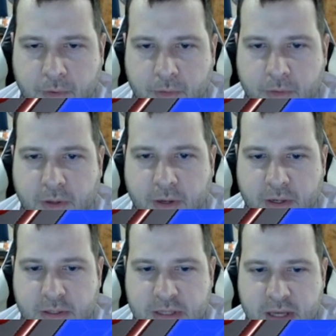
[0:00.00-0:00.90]
Then I can
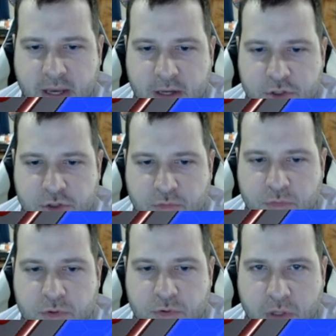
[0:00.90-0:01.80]
attach,
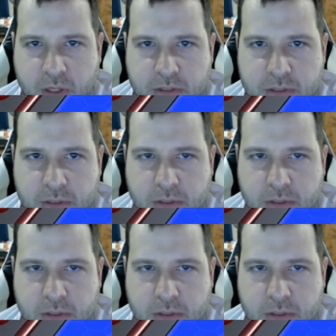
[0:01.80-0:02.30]
retreat,